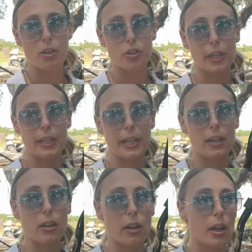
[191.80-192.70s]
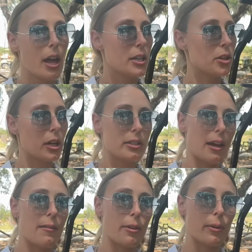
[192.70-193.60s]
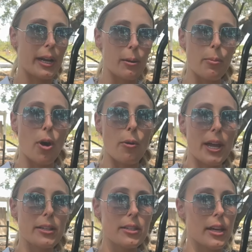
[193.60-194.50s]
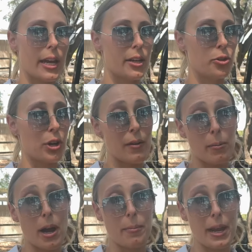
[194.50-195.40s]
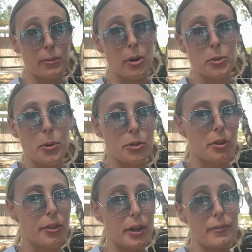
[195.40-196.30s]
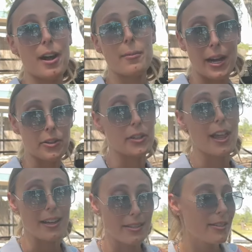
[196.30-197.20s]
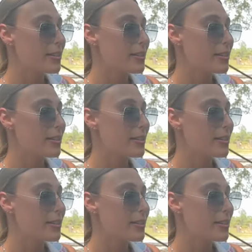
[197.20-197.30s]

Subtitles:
street legal as long as they have the right components and you drive them on main roads posted 35 miles or less.